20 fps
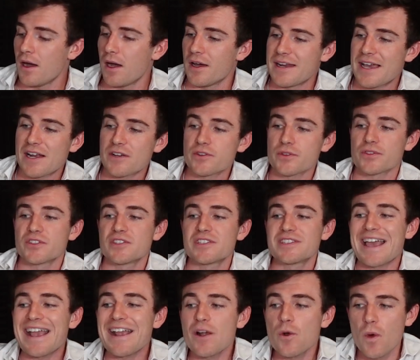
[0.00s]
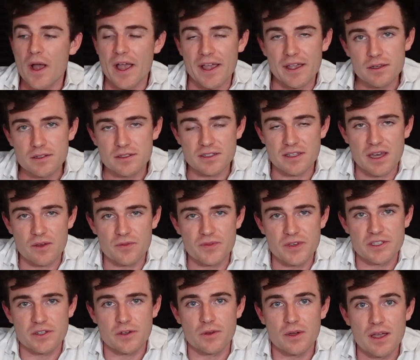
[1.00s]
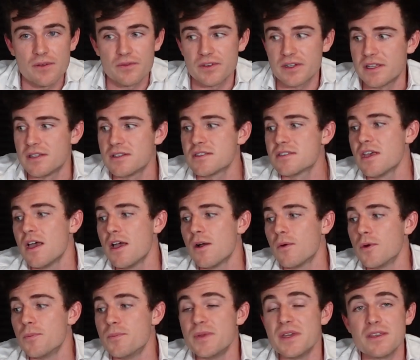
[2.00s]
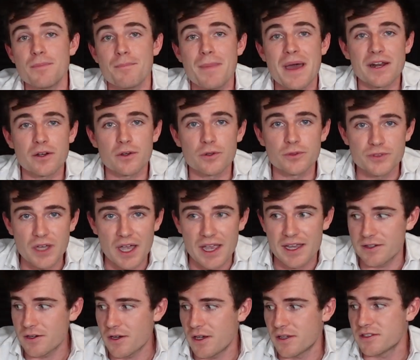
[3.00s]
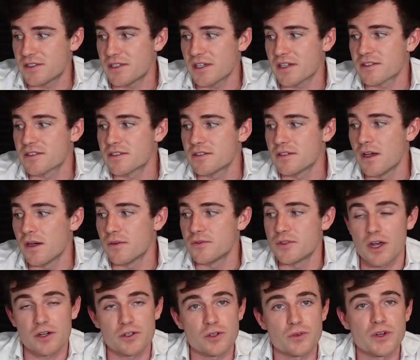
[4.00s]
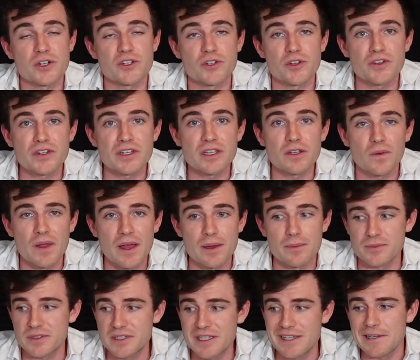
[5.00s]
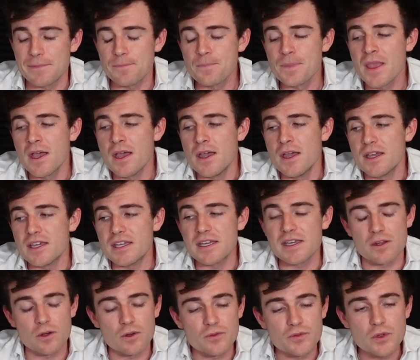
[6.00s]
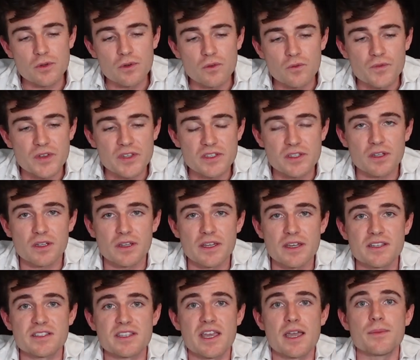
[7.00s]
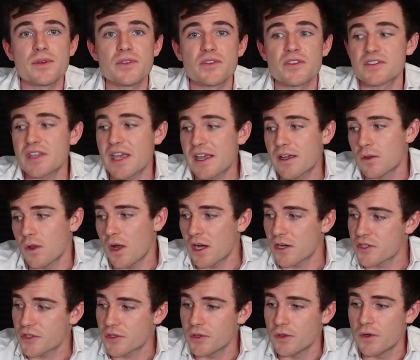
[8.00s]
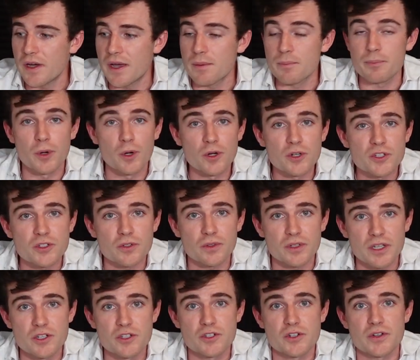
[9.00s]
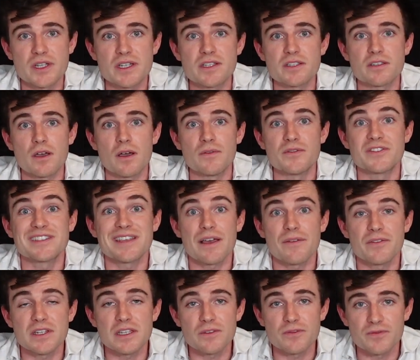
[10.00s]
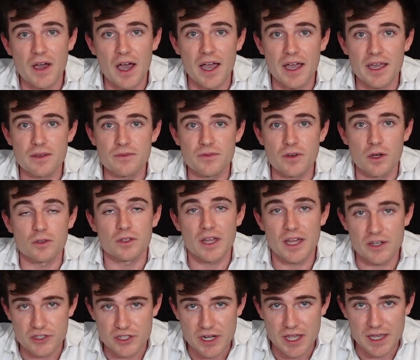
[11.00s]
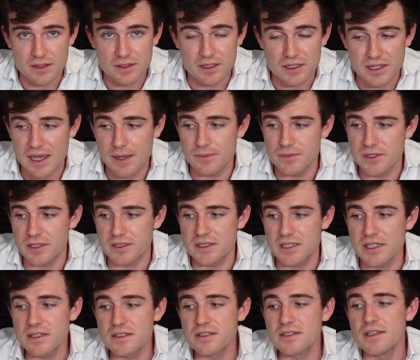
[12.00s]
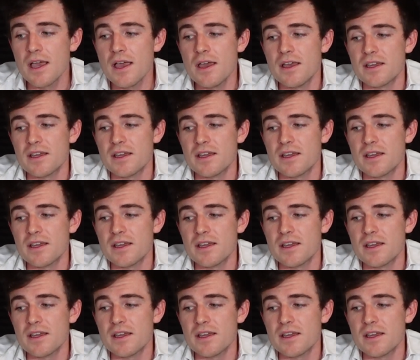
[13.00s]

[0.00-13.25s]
A natural segue to that physical evidence would be the medical diagnostics of Dr. Richard Neal, MD. He interviewed and physically examined the psychological and personal injuries of 75 alleged alien abductees.